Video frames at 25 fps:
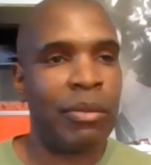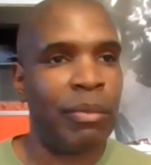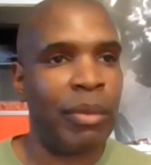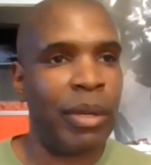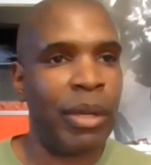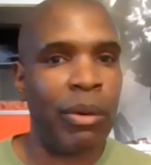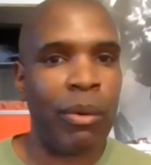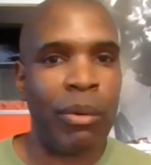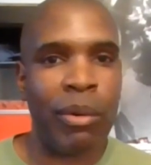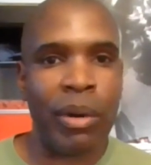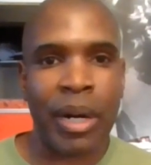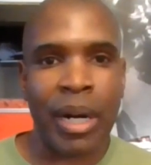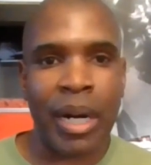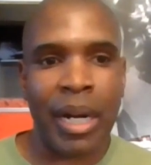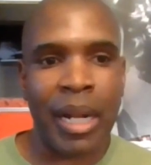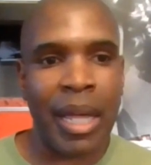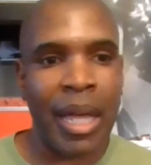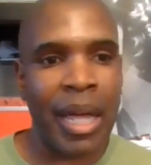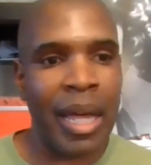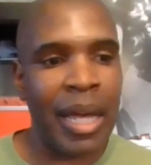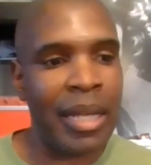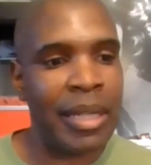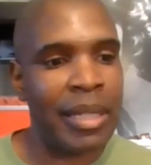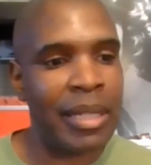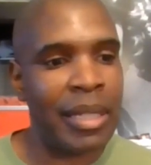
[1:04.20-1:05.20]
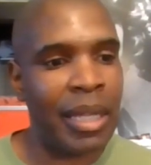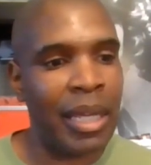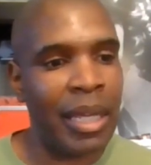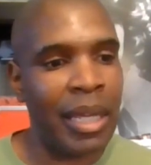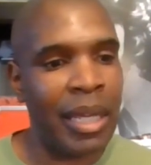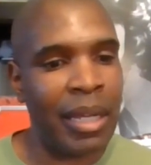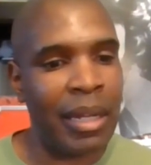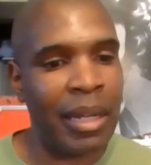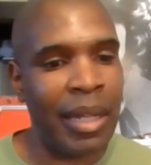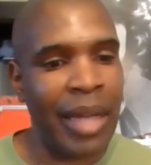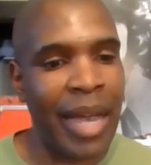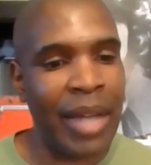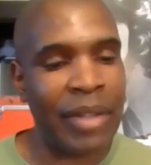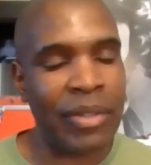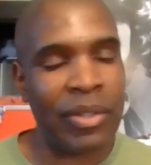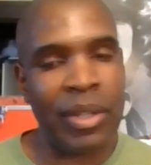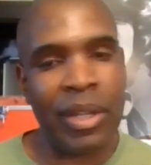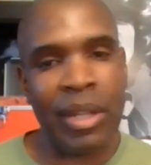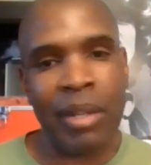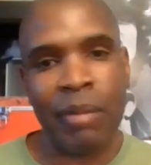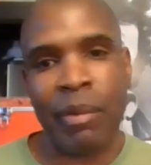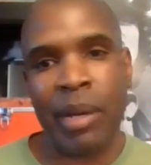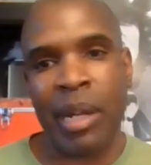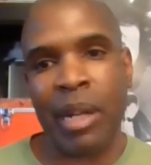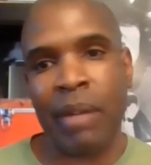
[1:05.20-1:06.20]
and reorganizing and actually
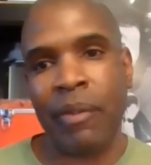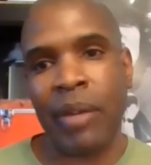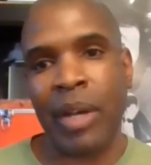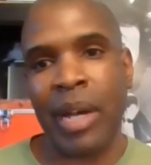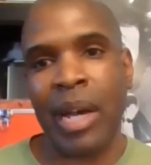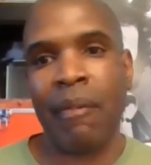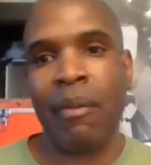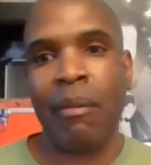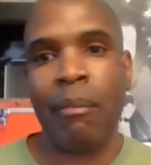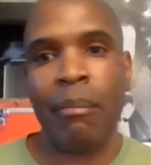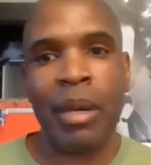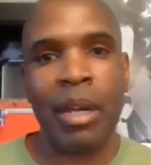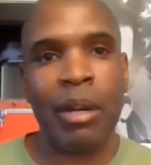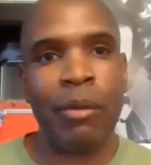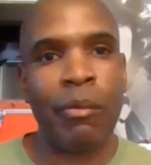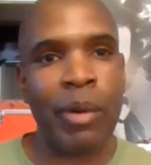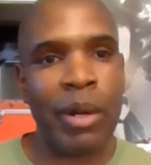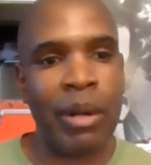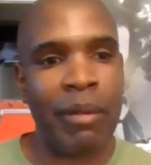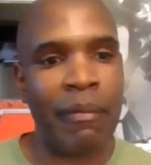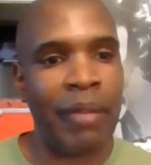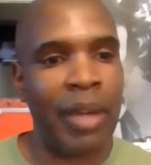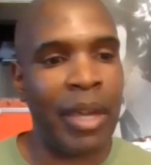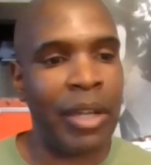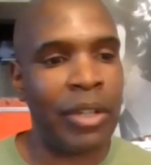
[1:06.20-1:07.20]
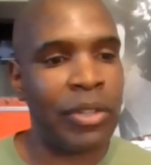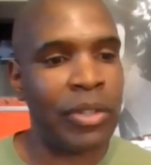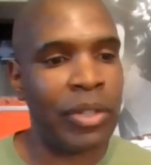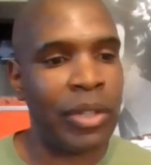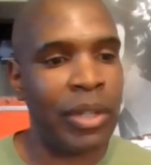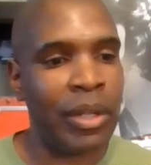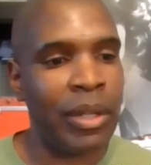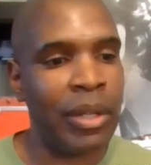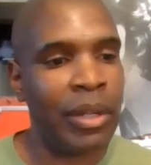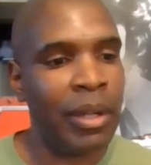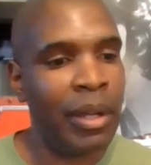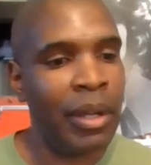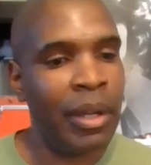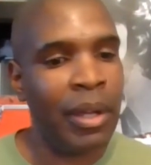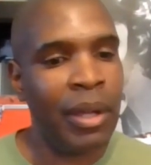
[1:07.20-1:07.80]
getting ready for kind of a big renovation.